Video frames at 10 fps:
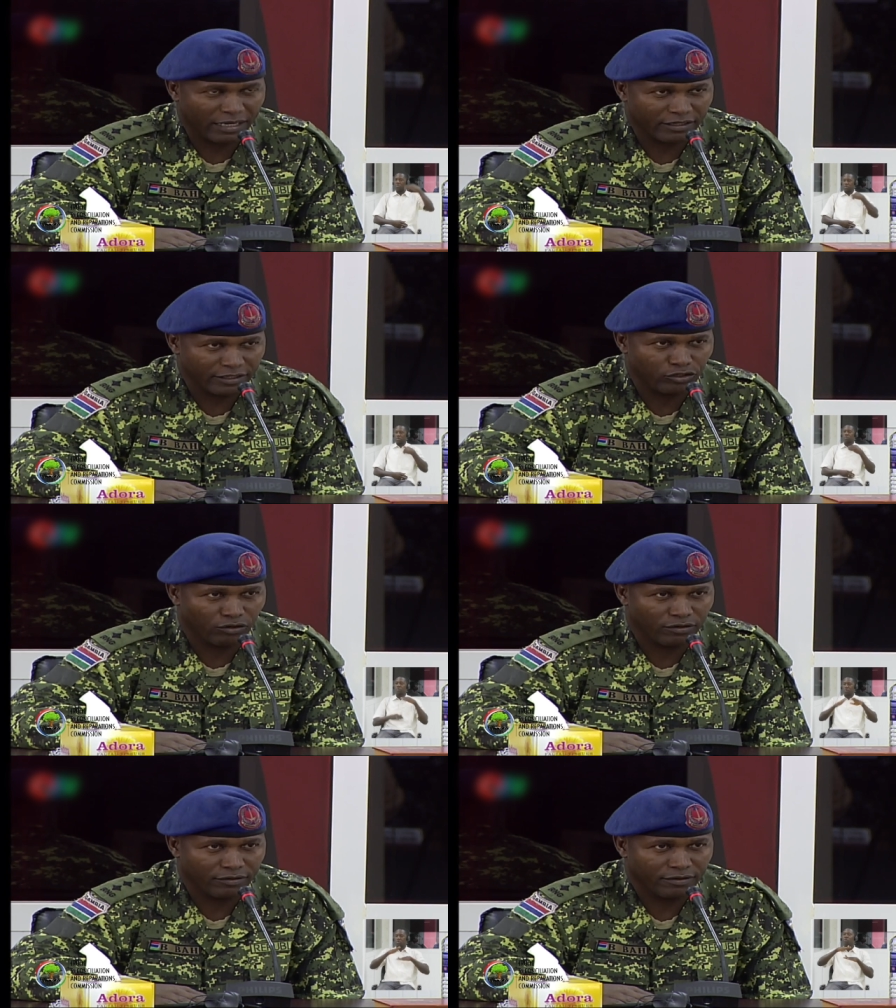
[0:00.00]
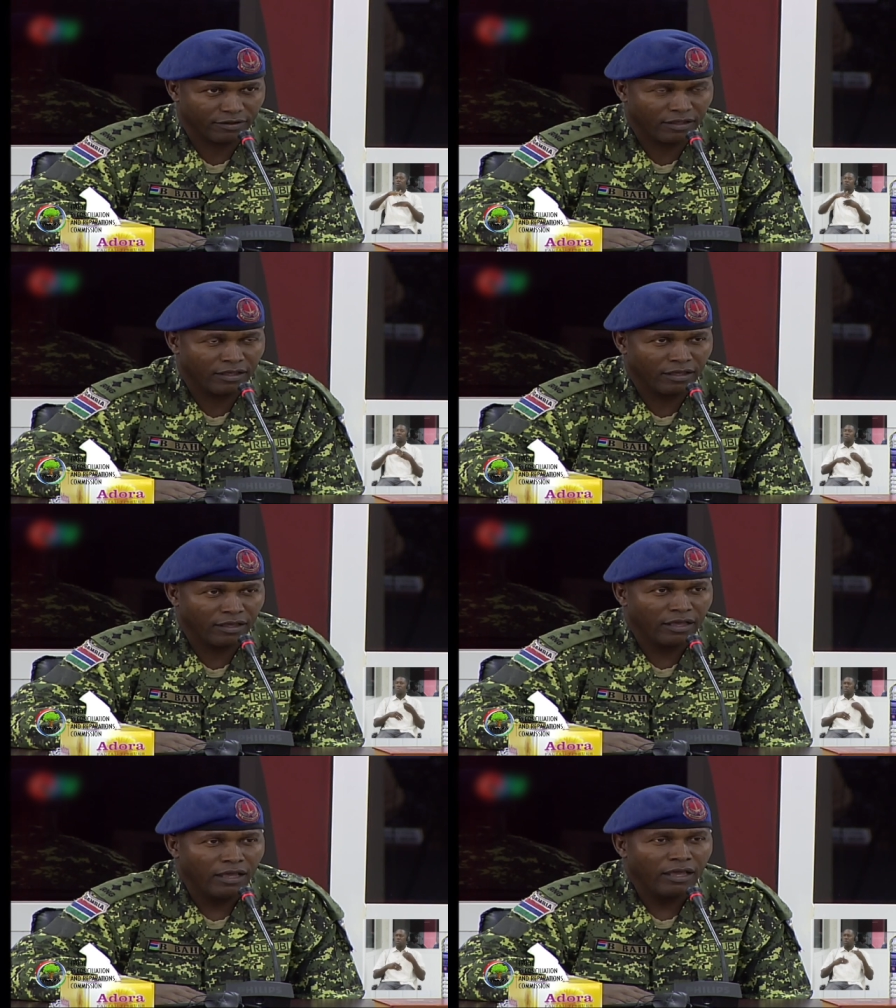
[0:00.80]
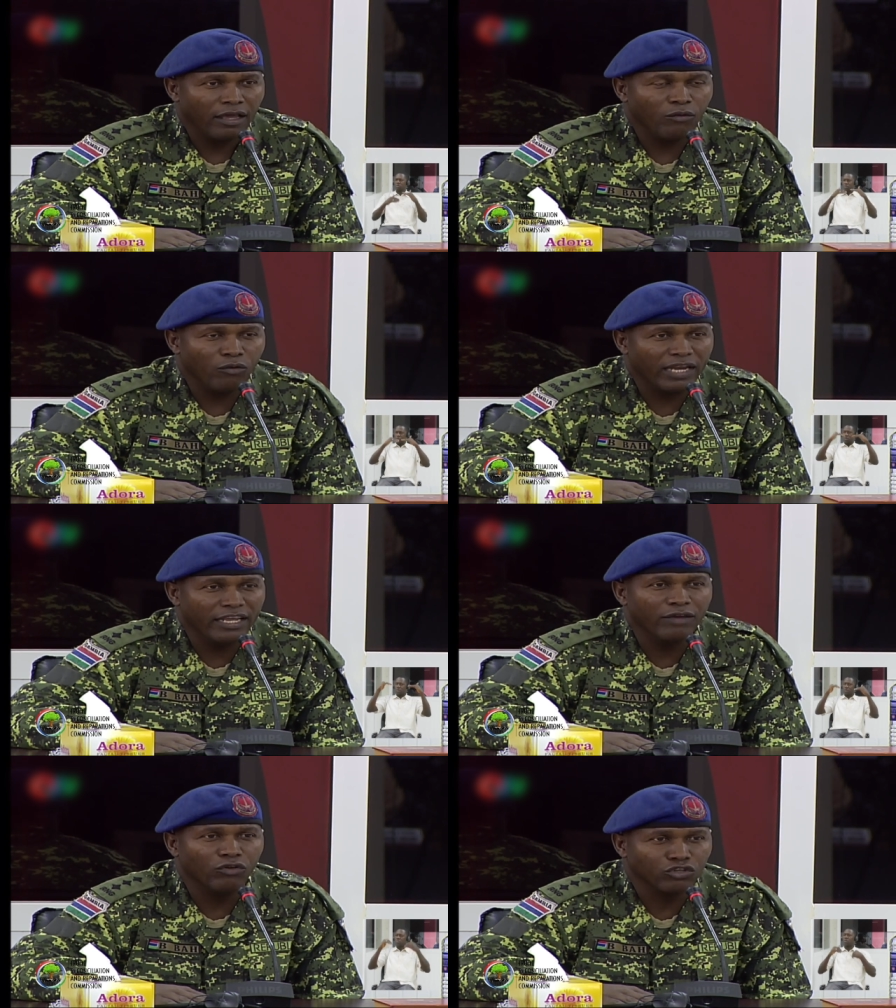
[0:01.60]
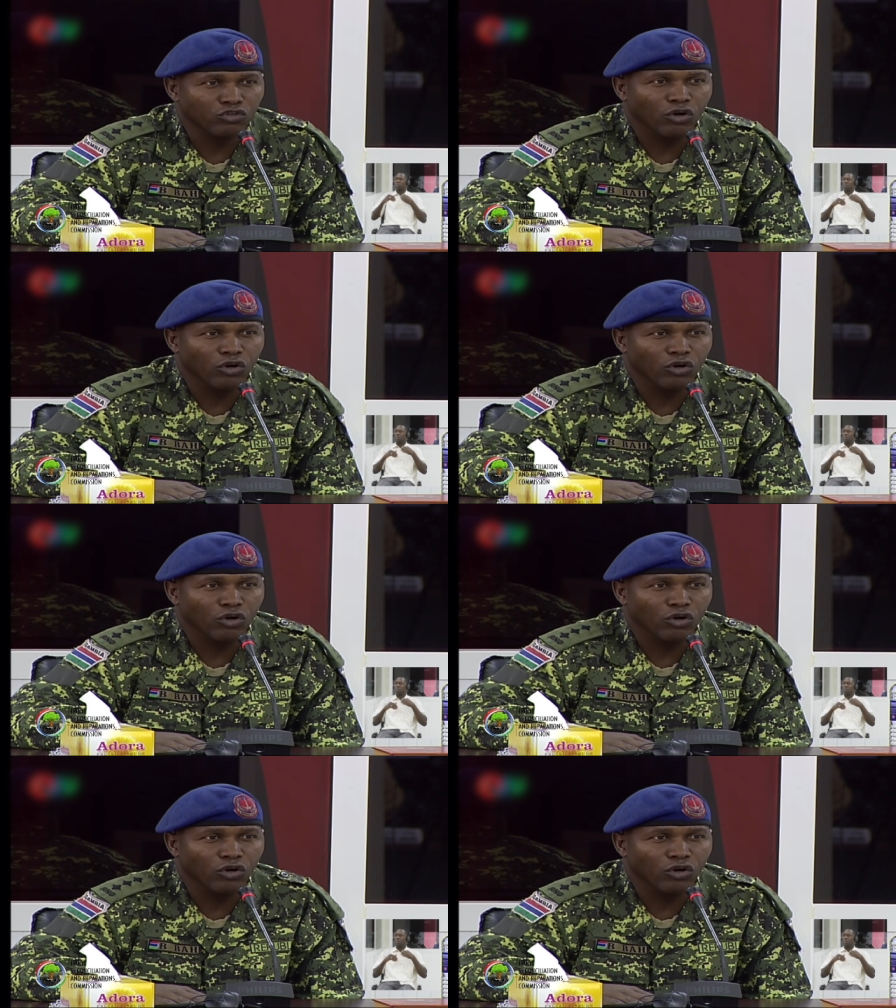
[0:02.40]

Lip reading: Bank region. When he was